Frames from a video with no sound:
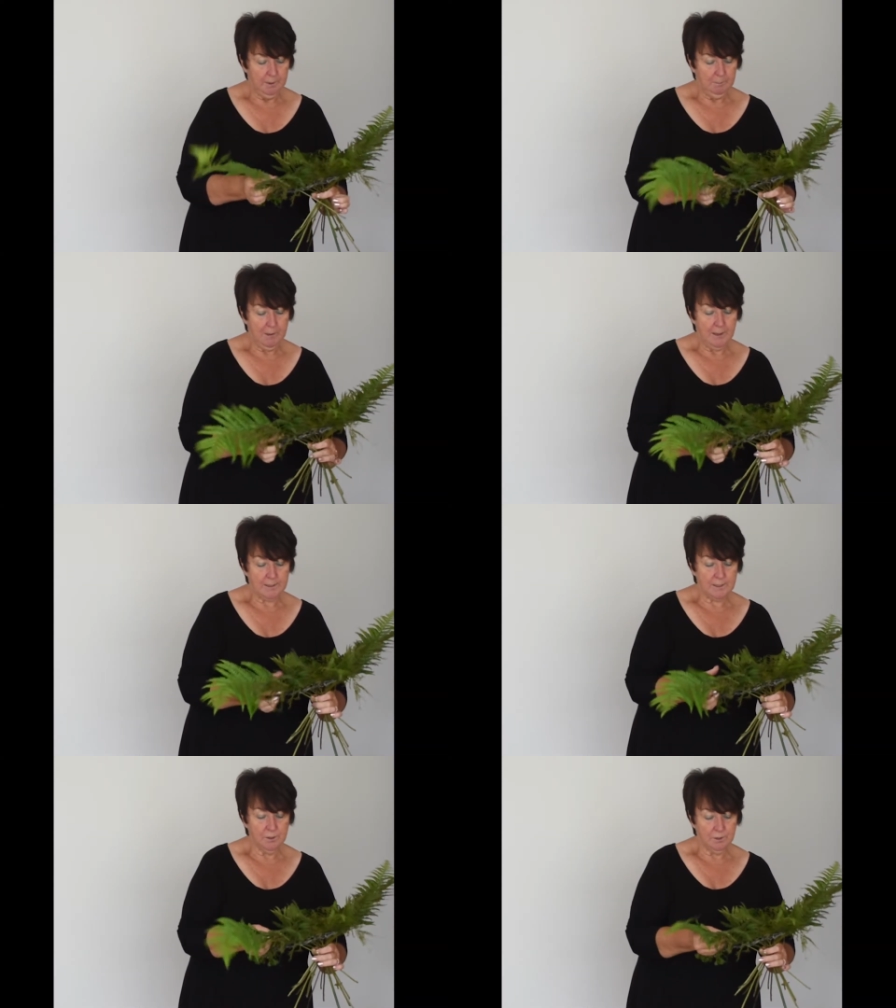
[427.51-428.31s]
But
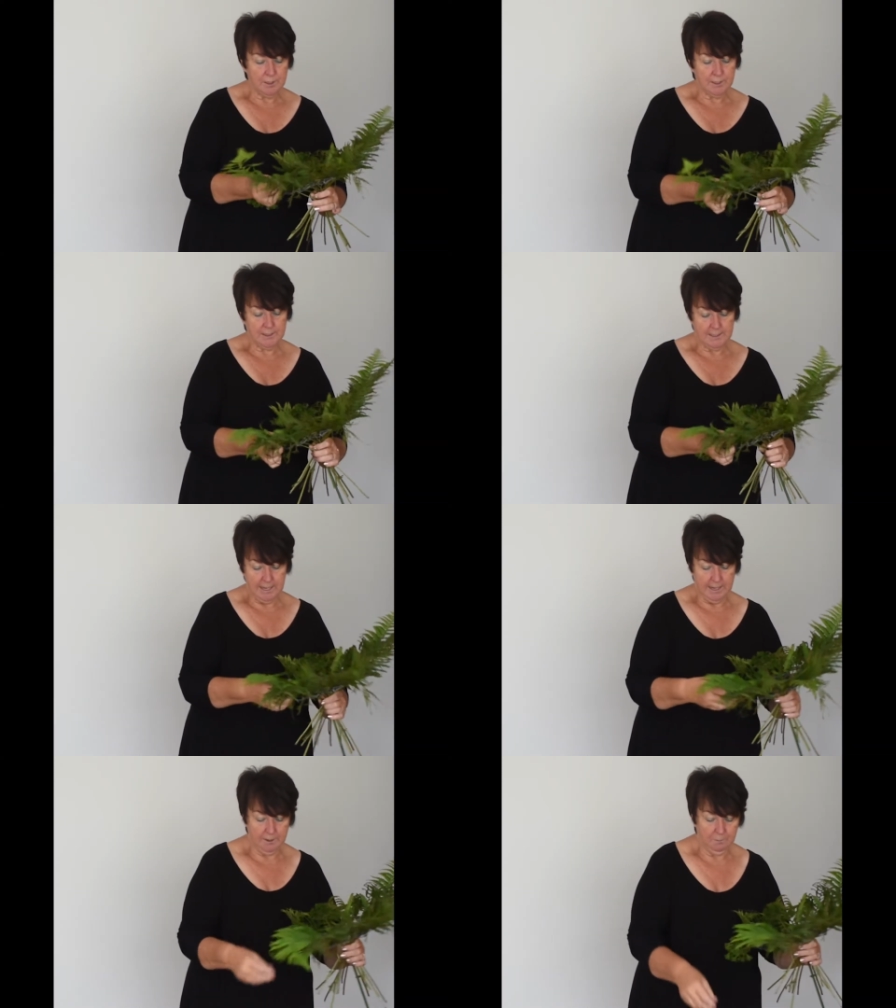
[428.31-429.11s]
that's not to
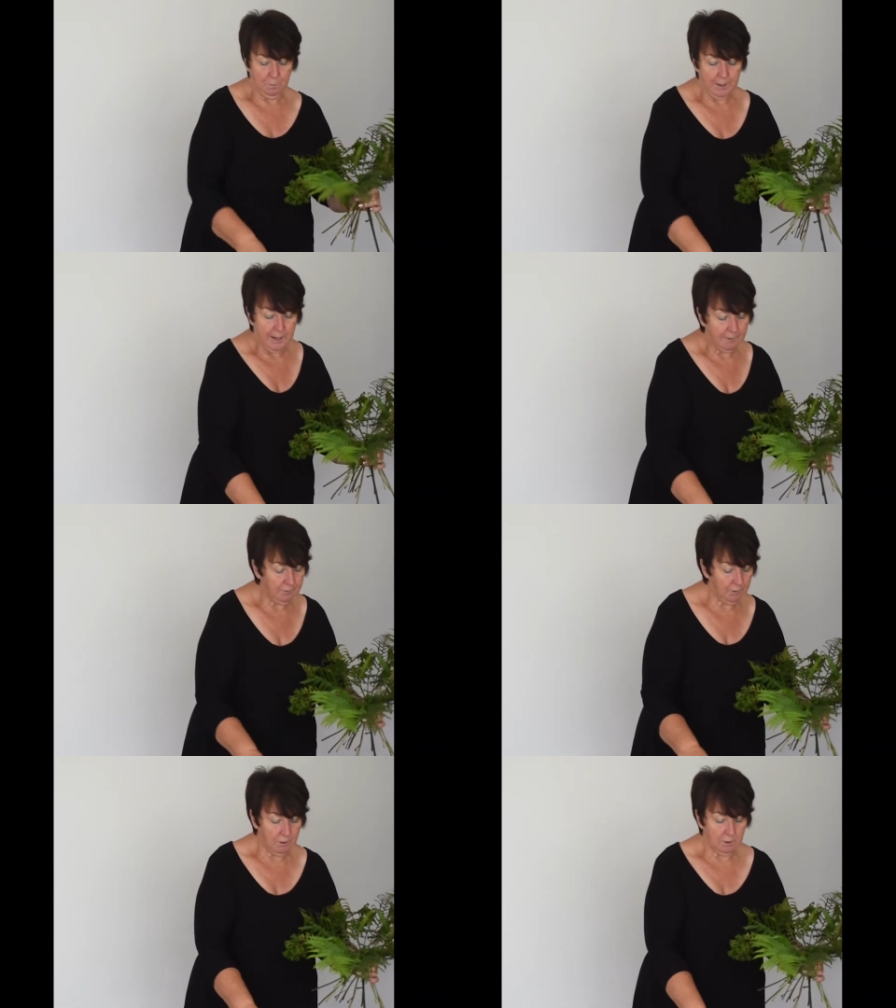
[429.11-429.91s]
say we
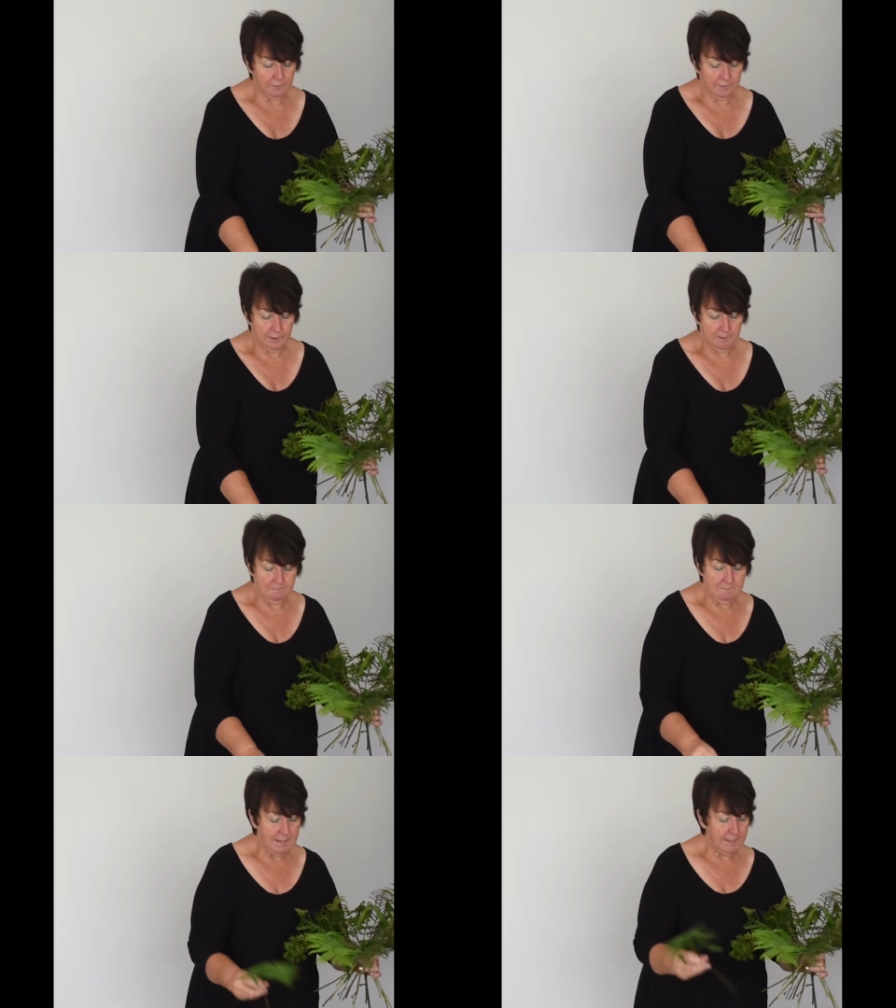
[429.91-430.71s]
haven't got
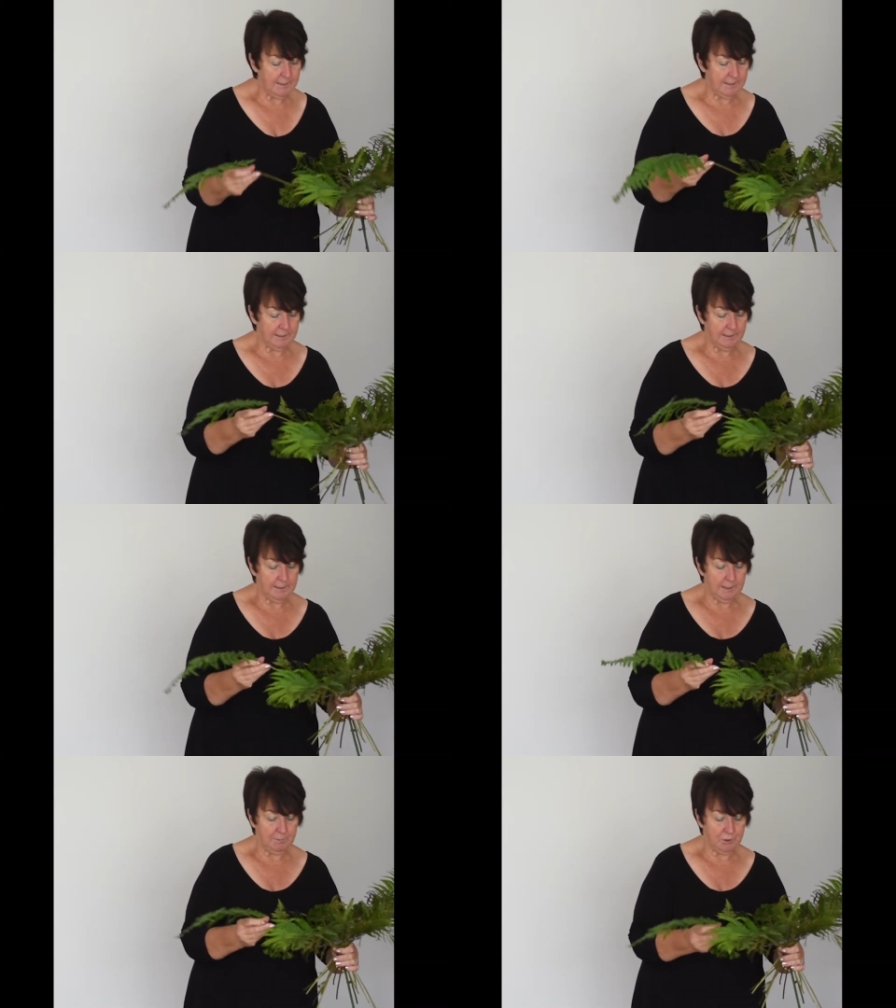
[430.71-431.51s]
amazing
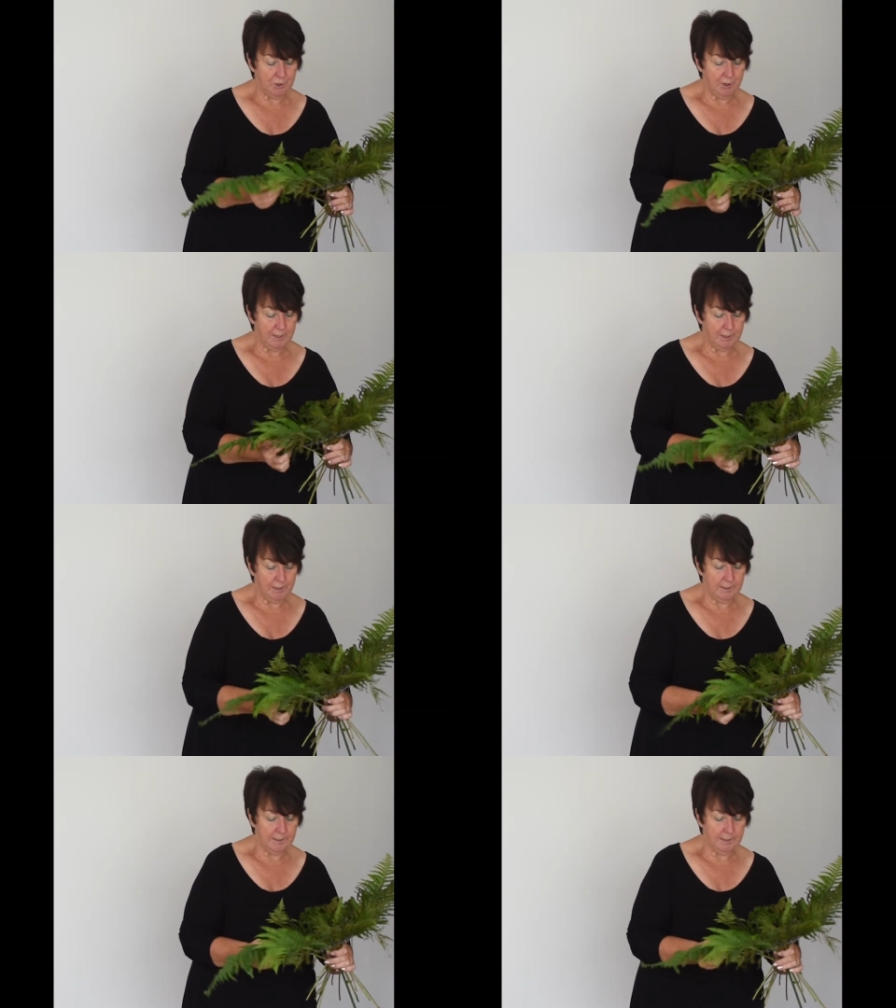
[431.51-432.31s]

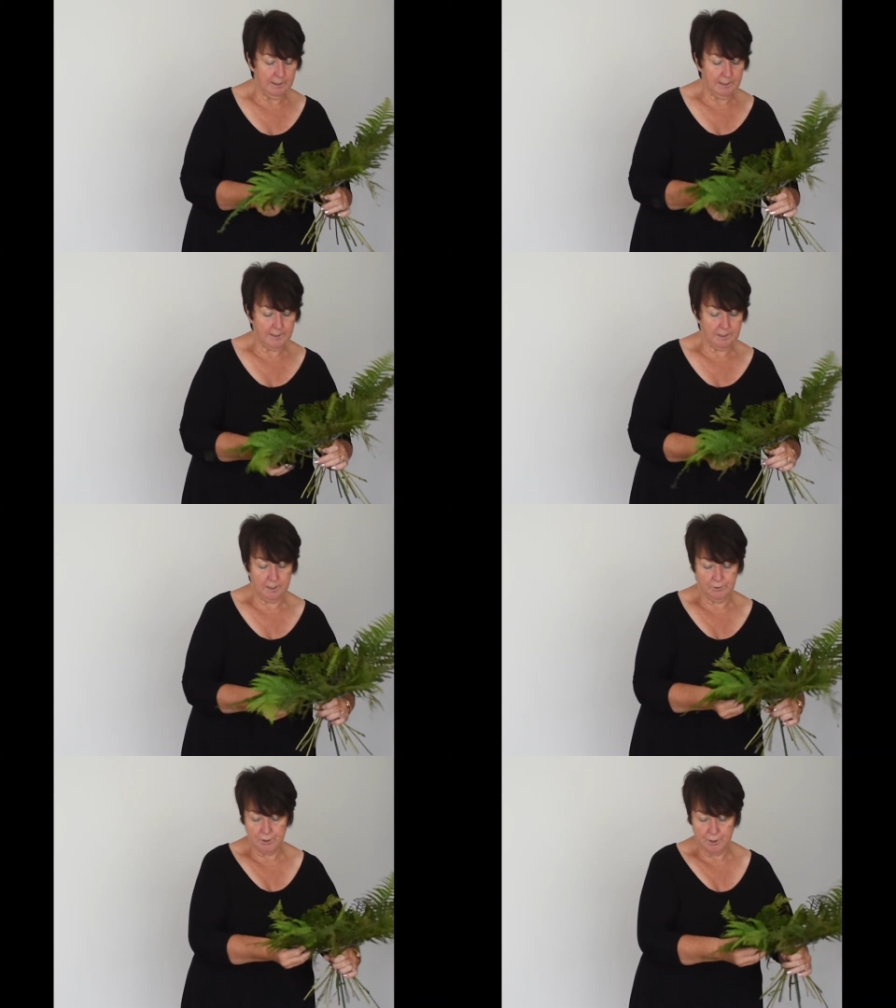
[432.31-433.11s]
demonstrators in this
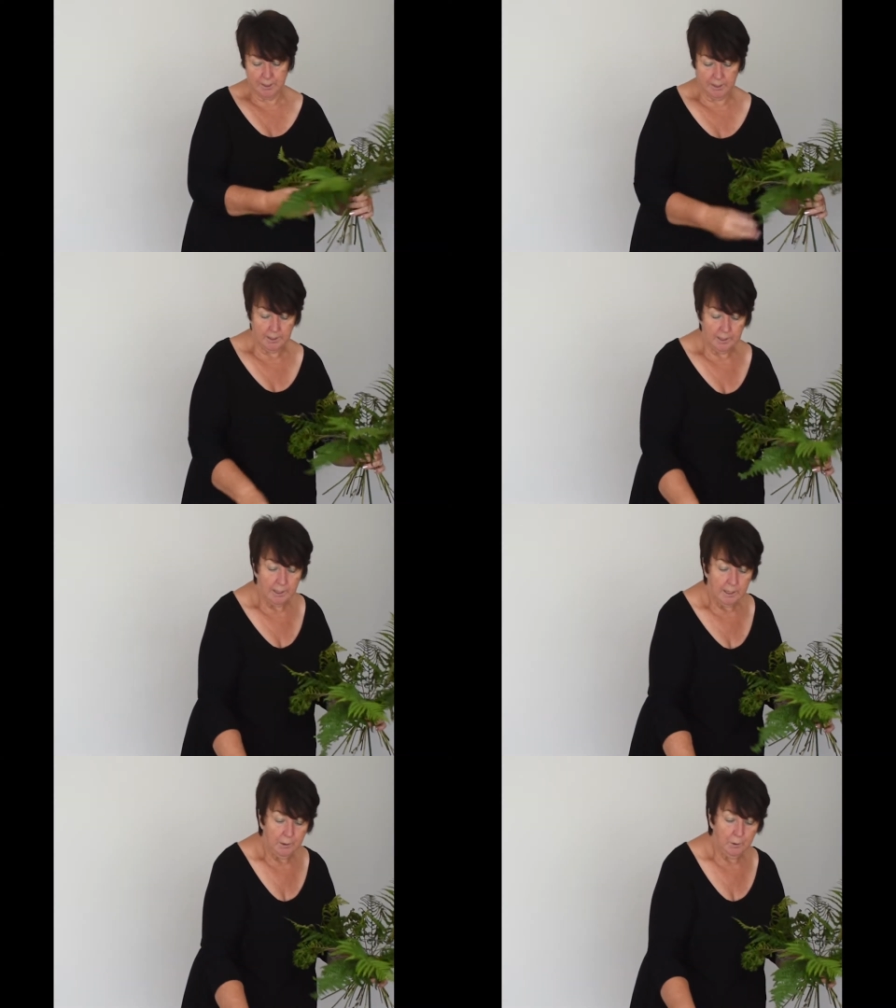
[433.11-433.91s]
country
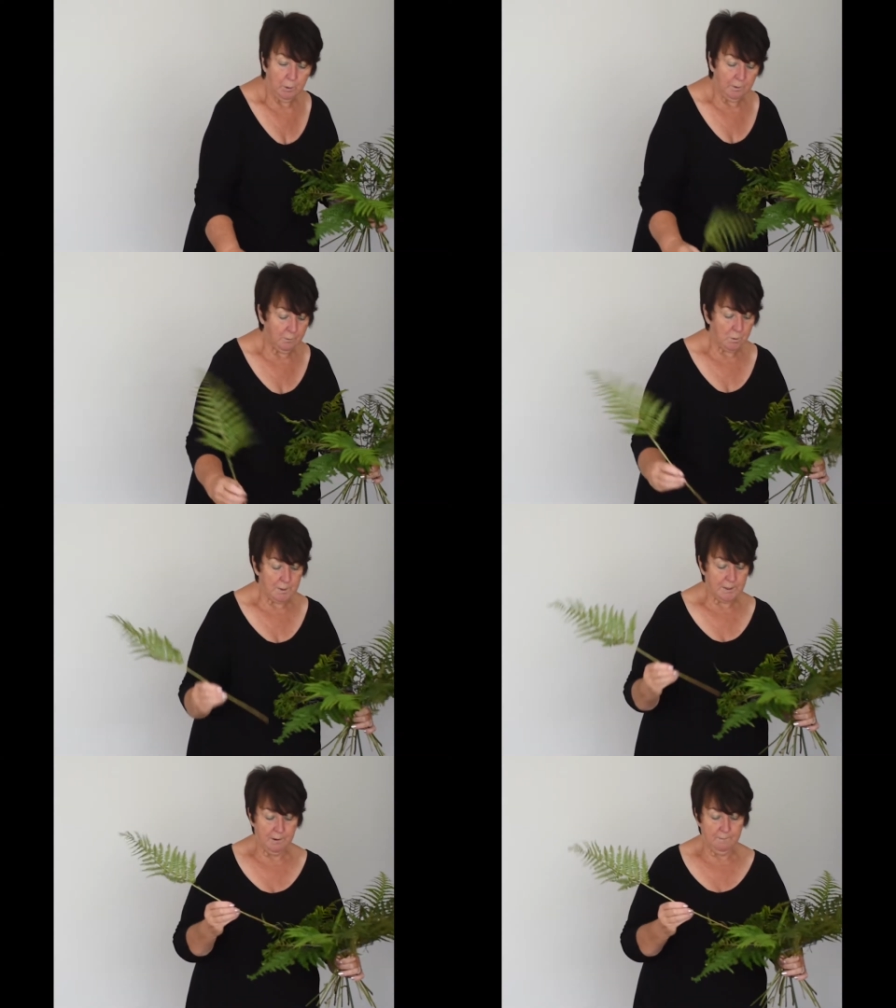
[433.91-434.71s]
who have
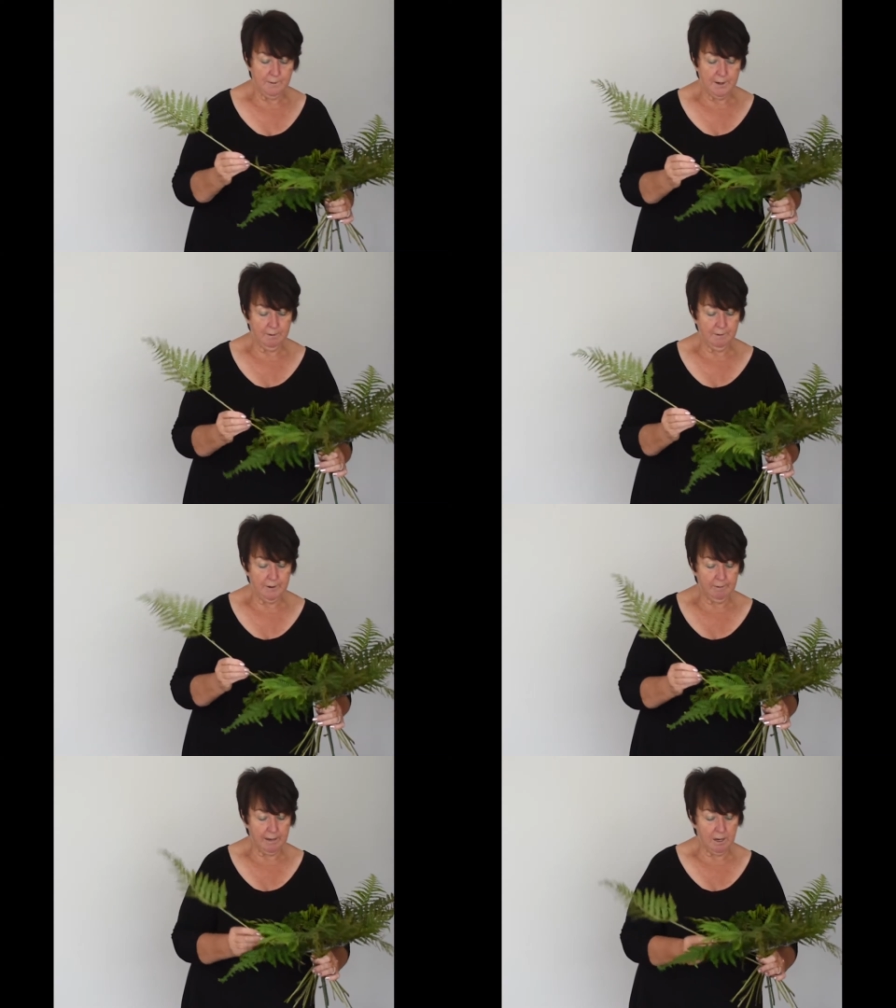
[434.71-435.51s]
also very,
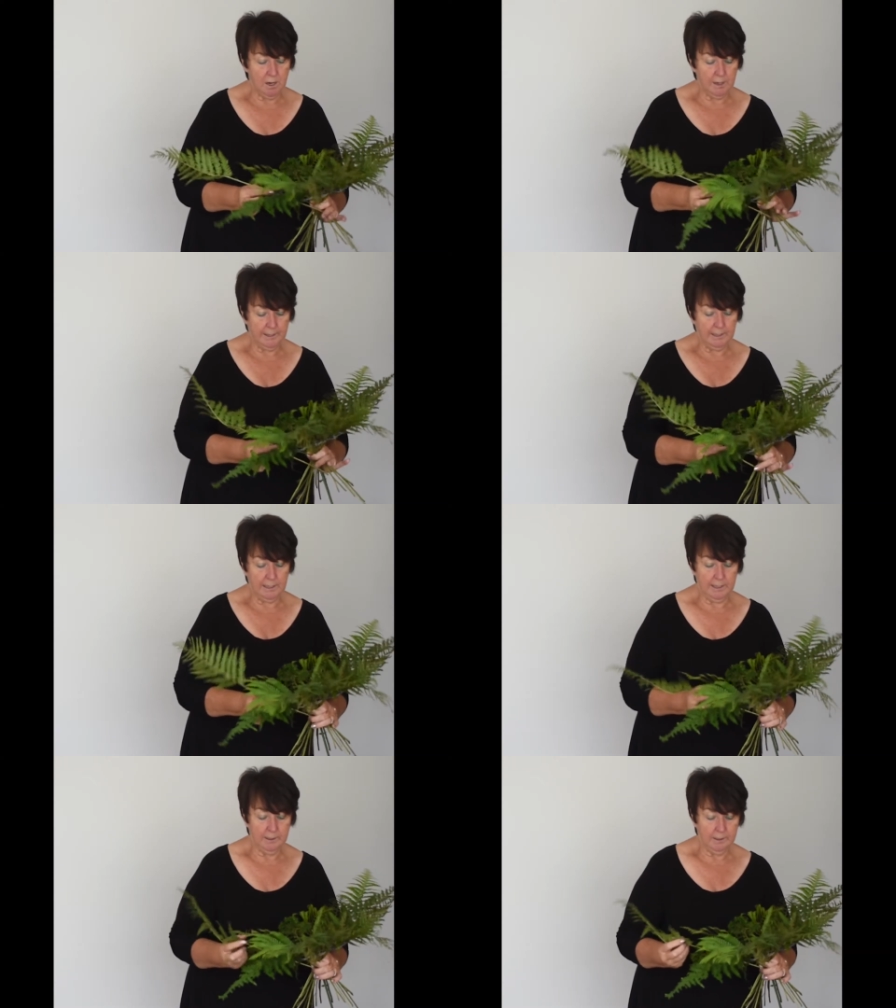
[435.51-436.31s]
very
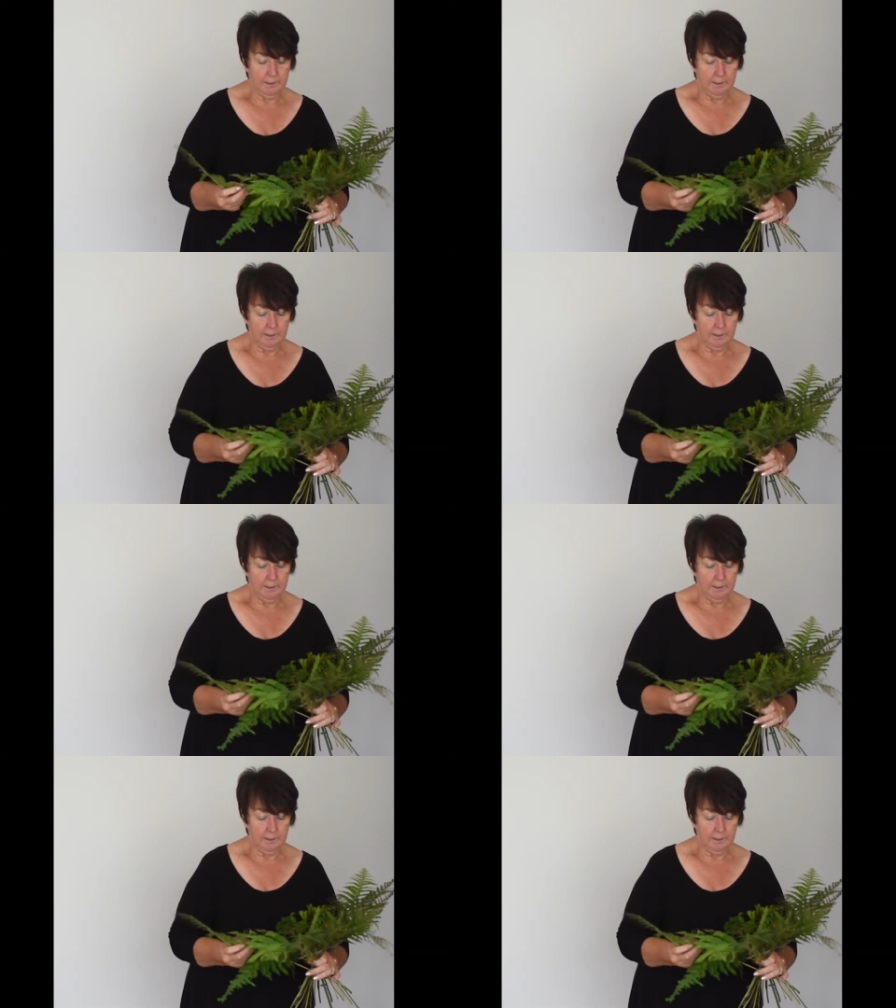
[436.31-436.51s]
kindly